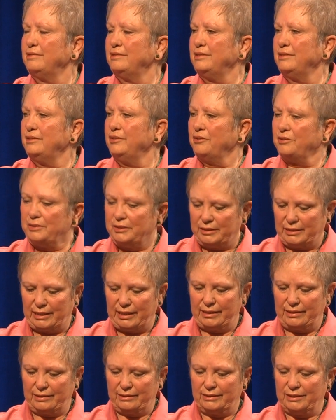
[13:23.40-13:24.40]
And, it's
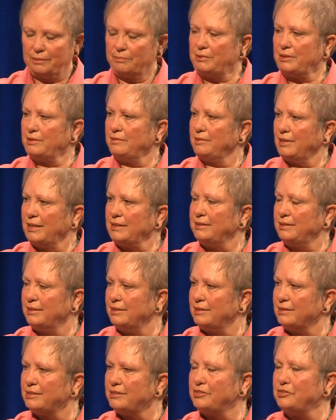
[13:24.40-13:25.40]
like something like
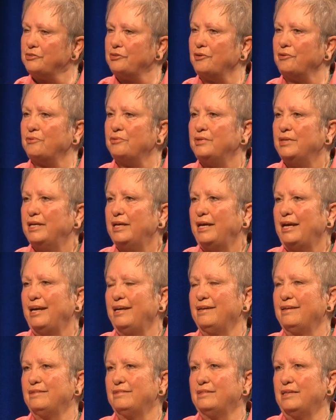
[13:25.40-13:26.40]
this, and
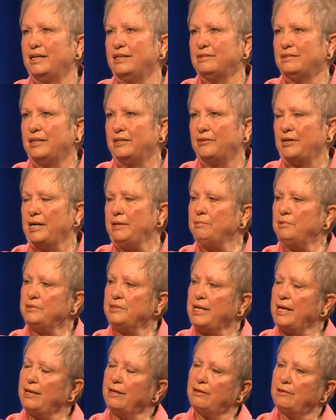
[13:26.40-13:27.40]
they're able
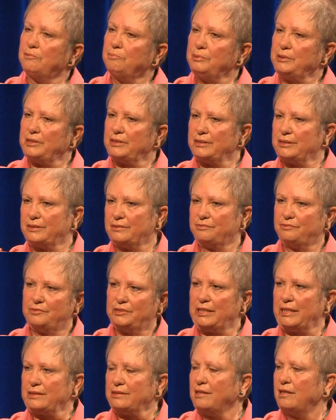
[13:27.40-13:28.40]
now, because
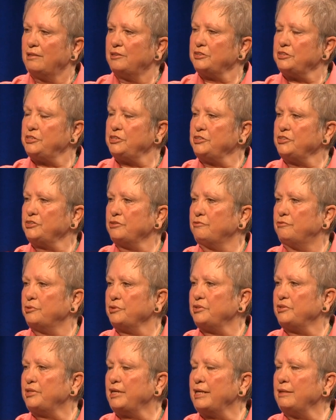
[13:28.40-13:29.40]
technology and so
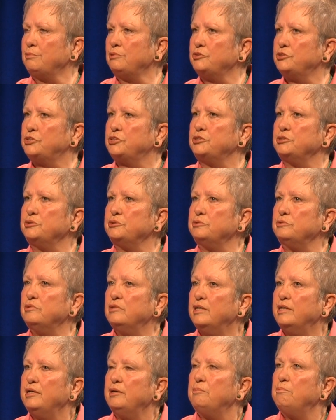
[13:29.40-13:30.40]
forth, they're able to
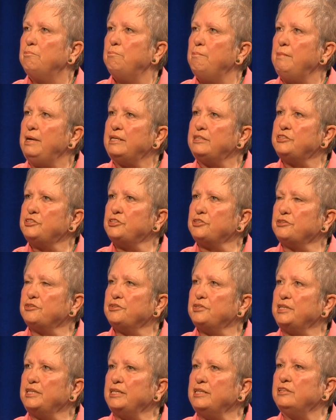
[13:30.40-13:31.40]

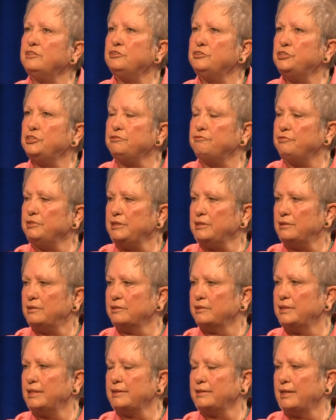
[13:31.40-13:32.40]
measure the energy
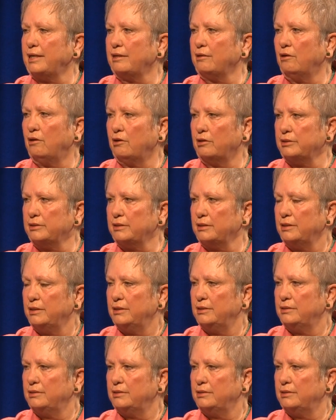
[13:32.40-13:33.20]
field that heart